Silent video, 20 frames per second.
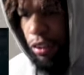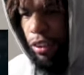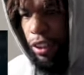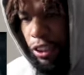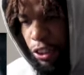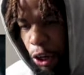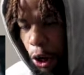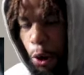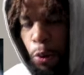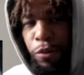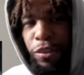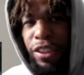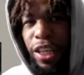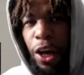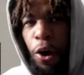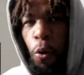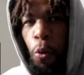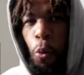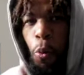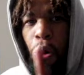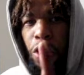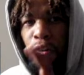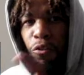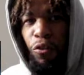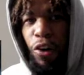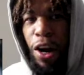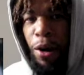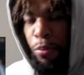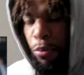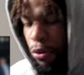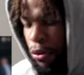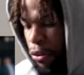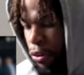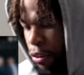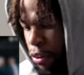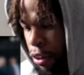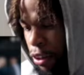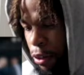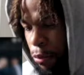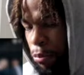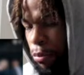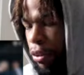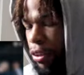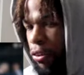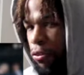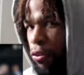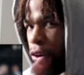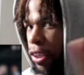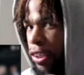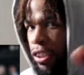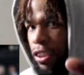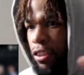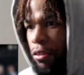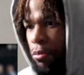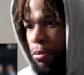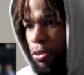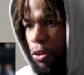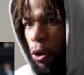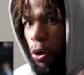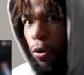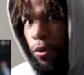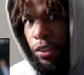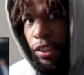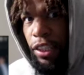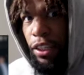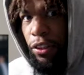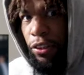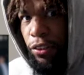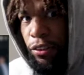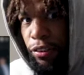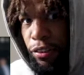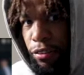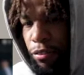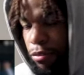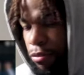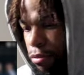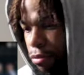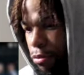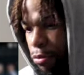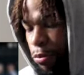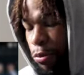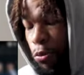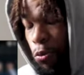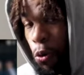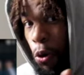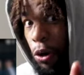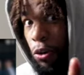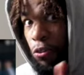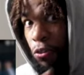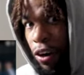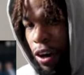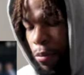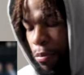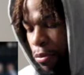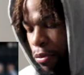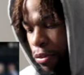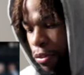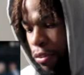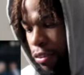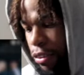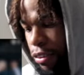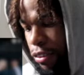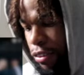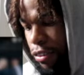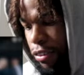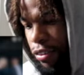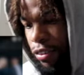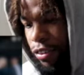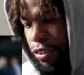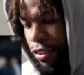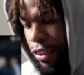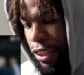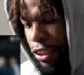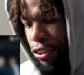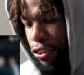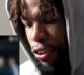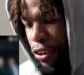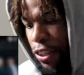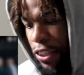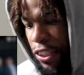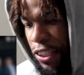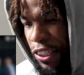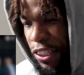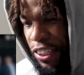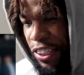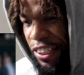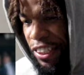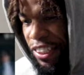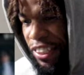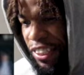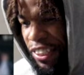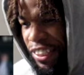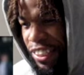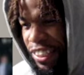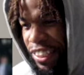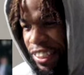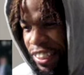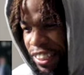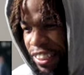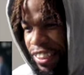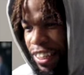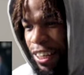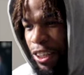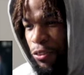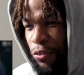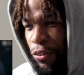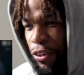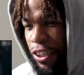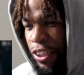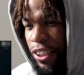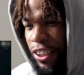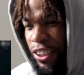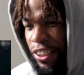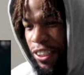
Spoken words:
There's always that one rapper, but the rest of them is all singing. One rapper. That's crazy. That's funny.